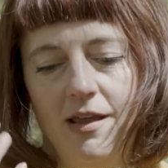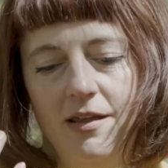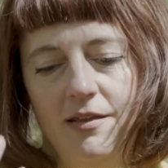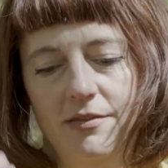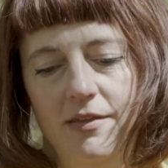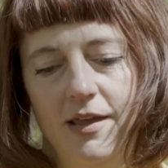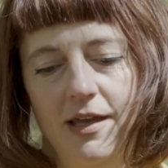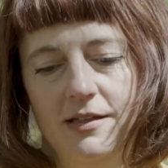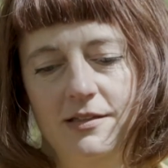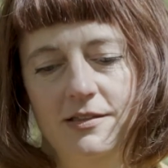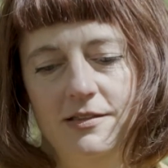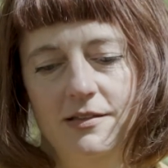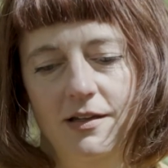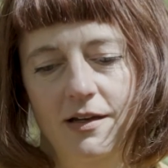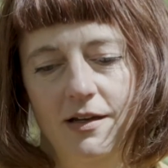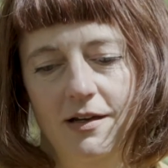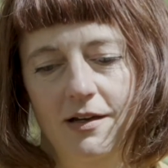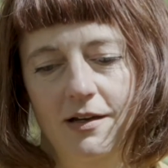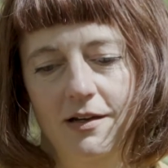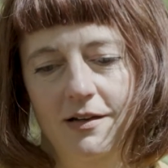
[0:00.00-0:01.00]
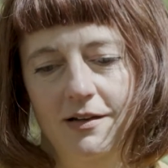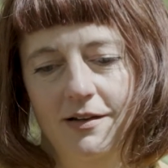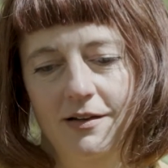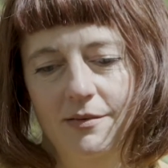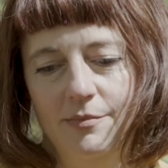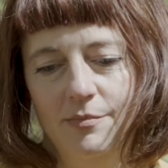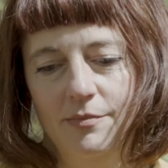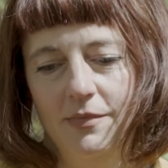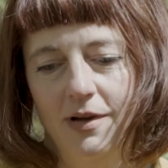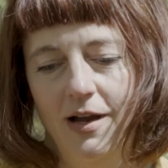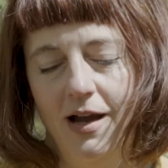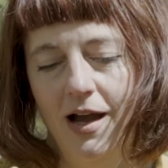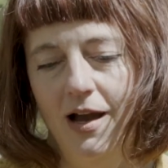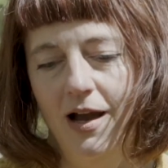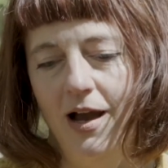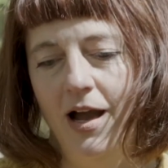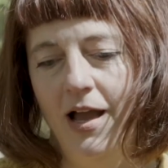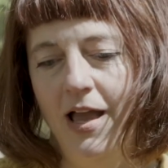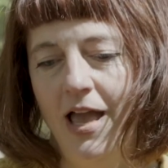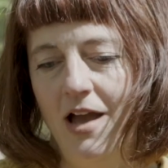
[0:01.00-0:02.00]
that I
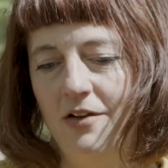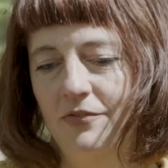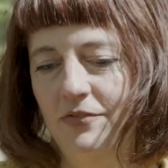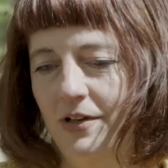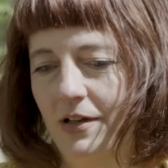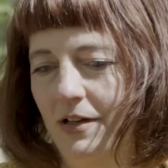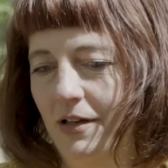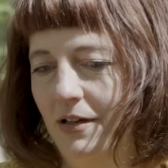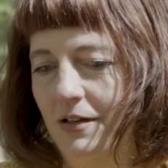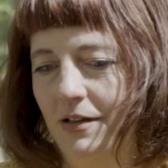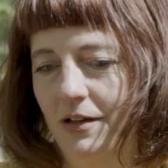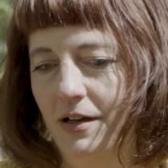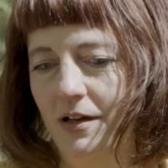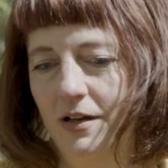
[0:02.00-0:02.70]
have a